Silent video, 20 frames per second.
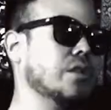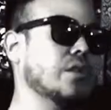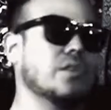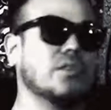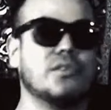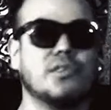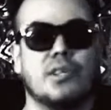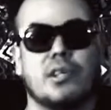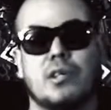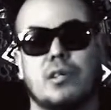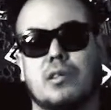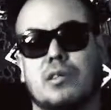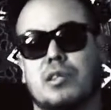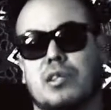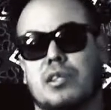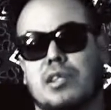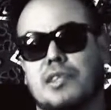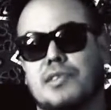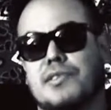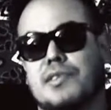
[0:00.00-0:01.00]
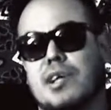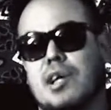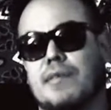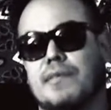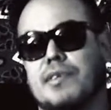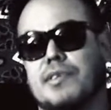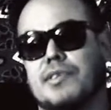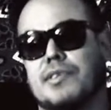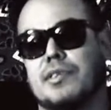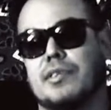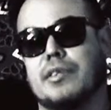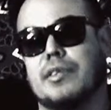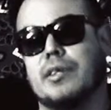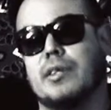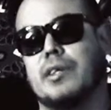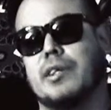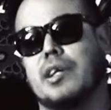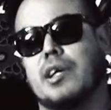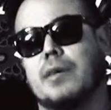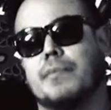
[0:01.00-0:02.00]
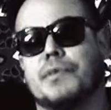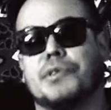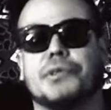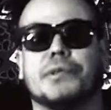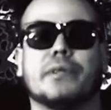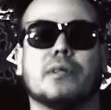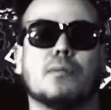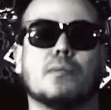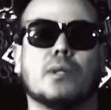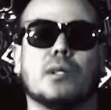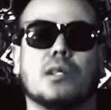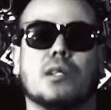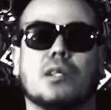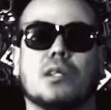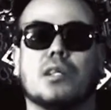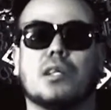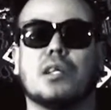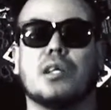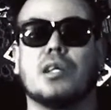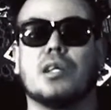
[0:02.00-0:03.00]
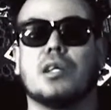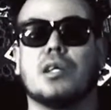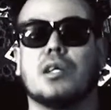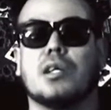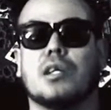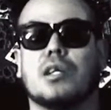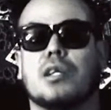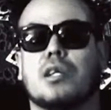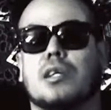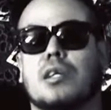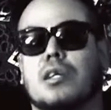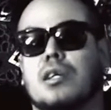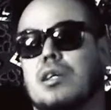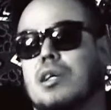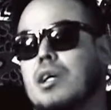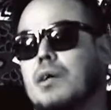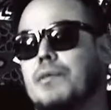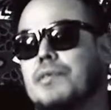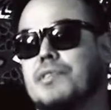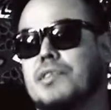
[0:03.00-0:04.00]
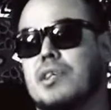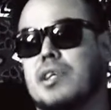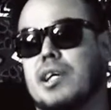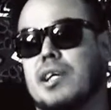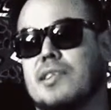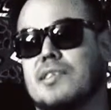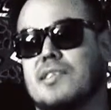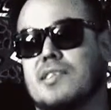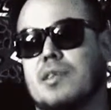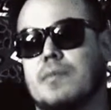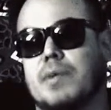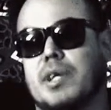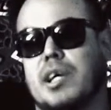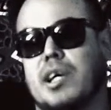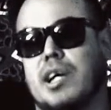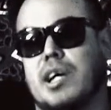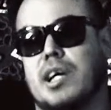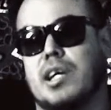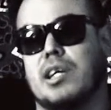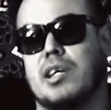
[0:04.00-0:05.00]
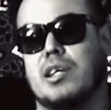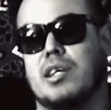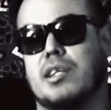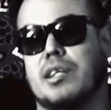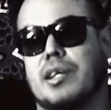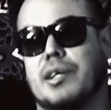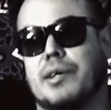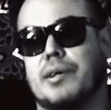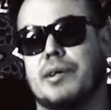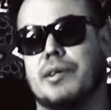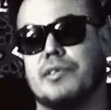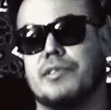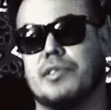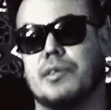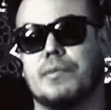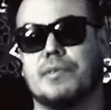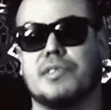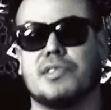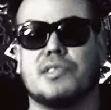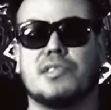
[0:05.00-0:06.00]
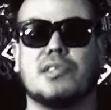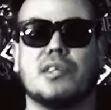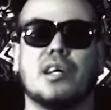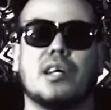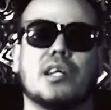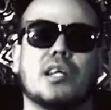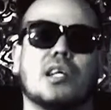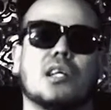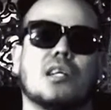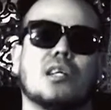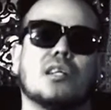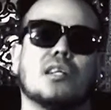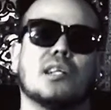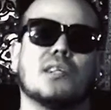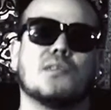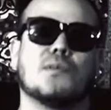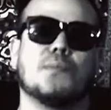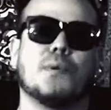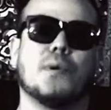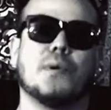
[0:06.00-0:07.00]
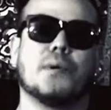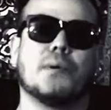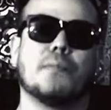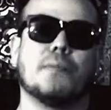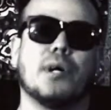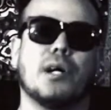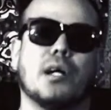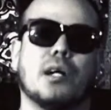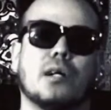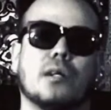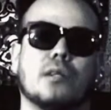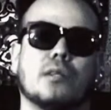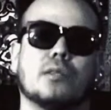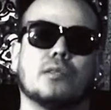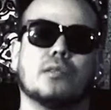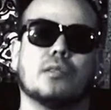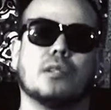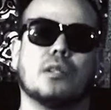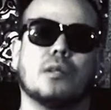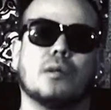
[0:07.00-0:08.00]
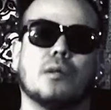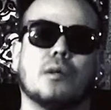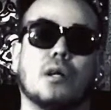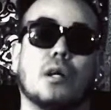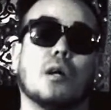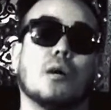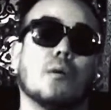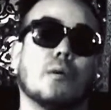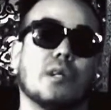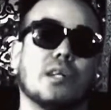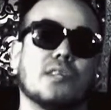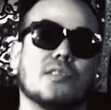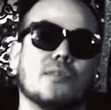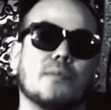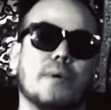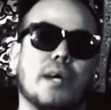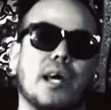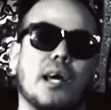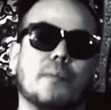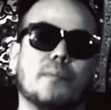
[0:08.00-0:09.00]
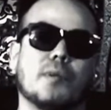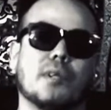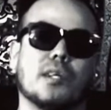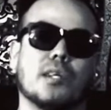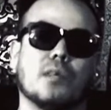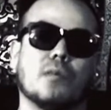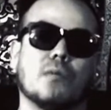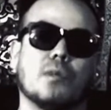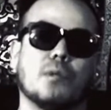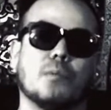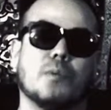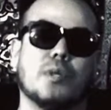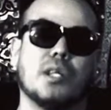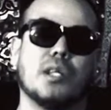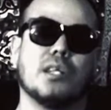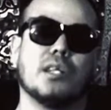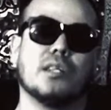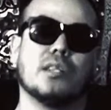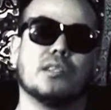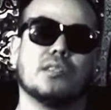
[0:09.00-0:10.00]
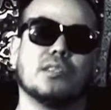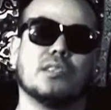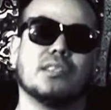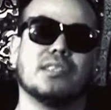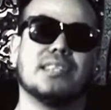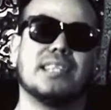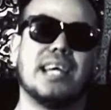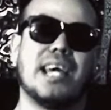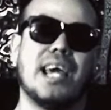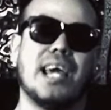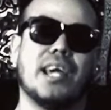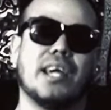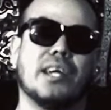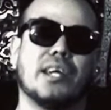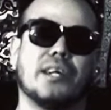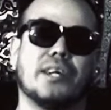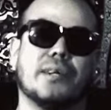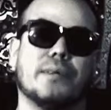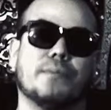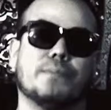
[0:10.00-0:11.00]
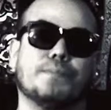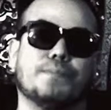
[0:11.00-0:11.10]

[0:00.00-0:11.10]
So, let's dive into the neurochemistry a bit. I was on NCBI and I noticed there was a study that spoke about what ends up happening when we take